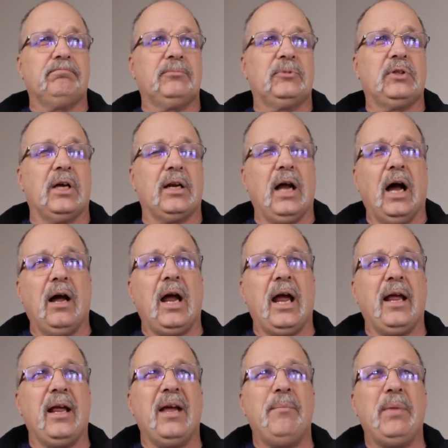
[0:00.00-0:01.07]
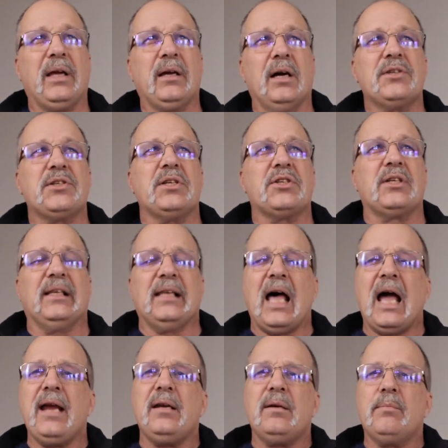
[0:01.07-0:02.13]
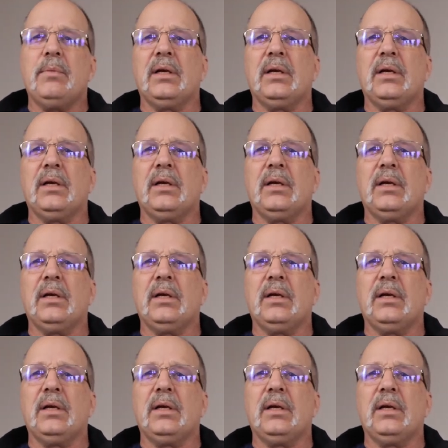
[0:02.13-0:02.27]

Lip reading: So because it's light,